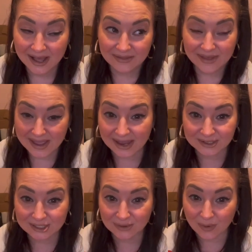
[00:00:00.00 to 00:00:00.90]
they
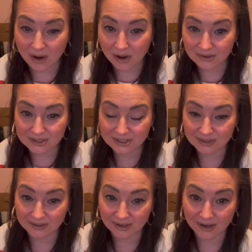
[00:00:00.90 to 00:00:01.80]
headed towards,
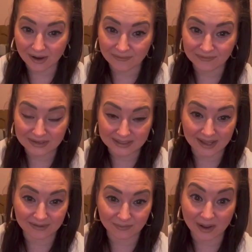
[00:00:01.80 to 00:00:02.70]

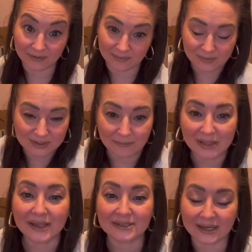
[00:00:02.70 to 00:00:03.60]
obviously, well, they must have
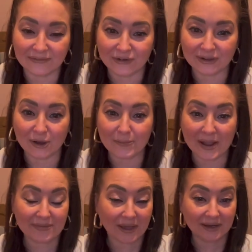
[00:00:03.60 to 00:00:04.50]
planned it for a little bit,
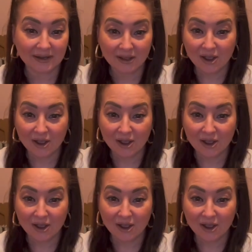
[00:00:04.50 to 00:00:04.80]
and then